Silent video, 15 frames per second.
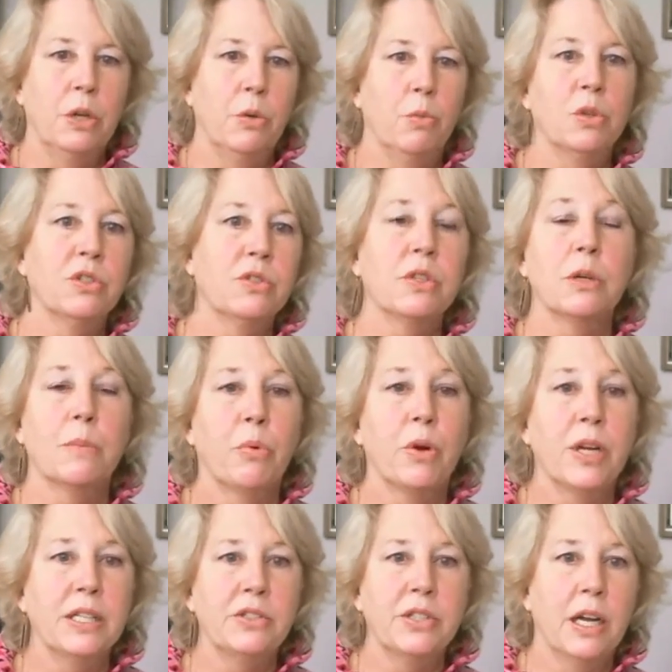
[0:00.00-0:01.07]
we're just going to
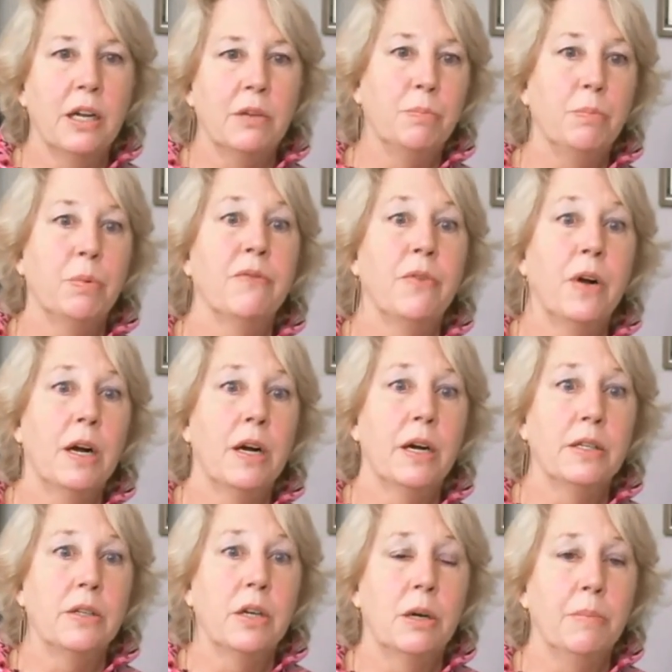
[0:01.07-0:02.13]
branch out and
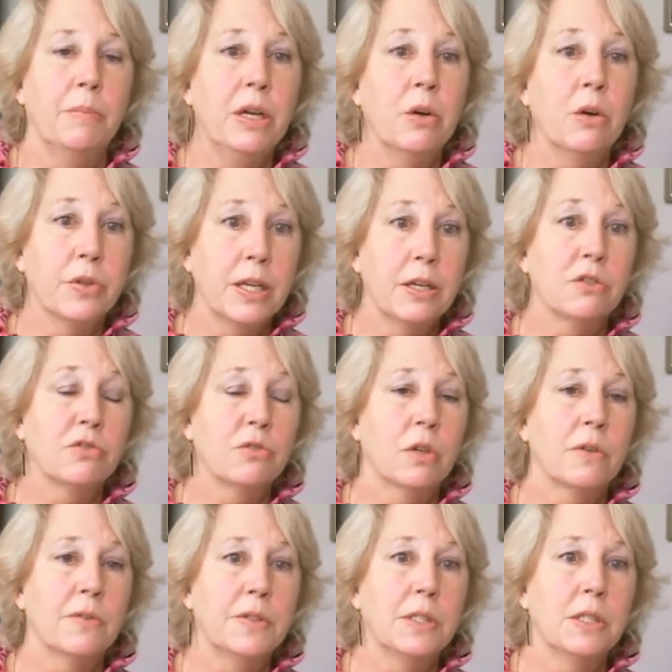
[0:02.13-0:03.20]
provide healthcare
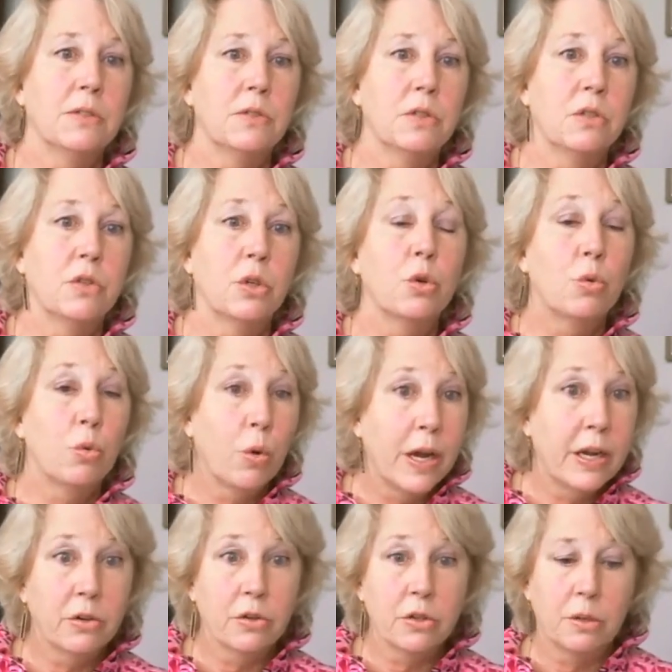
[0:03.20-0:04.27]
services to the
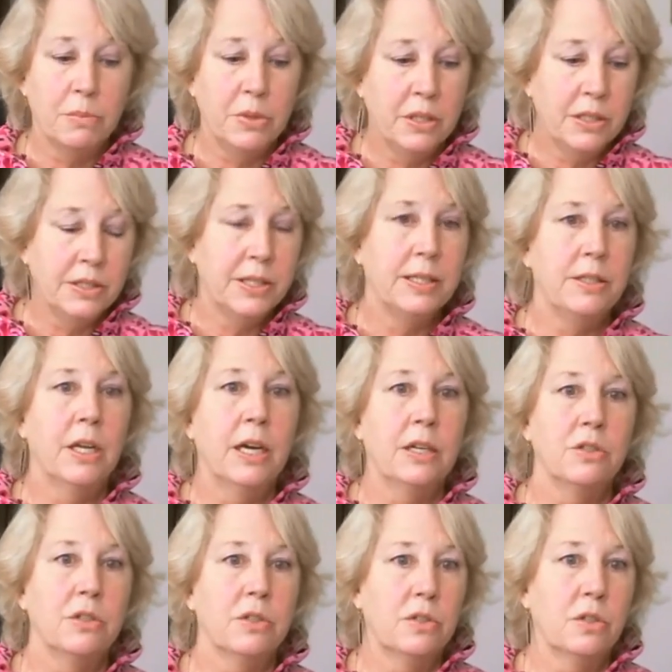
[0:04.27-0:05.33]
greater community, not
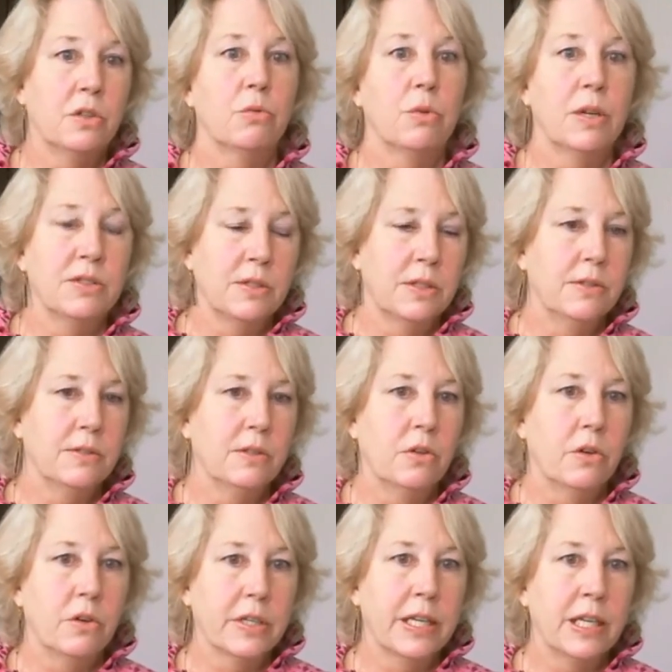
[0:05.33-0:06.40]
just to the residents on
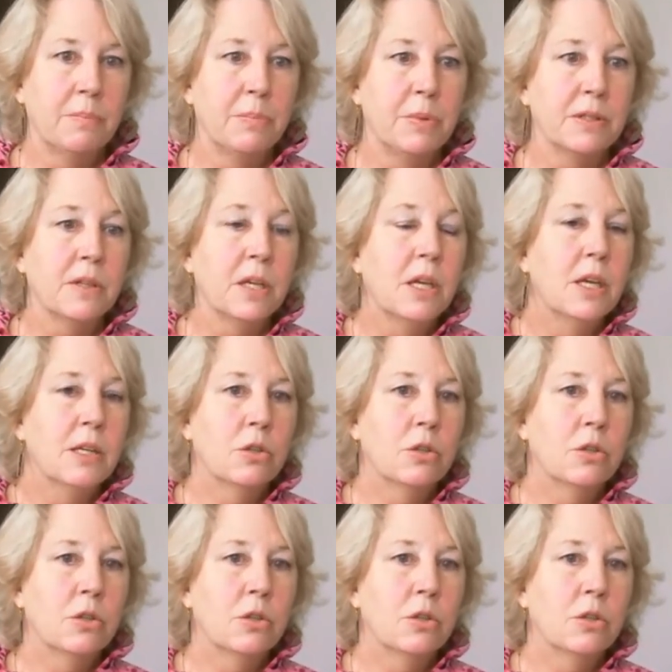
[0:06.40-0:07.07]
our campus.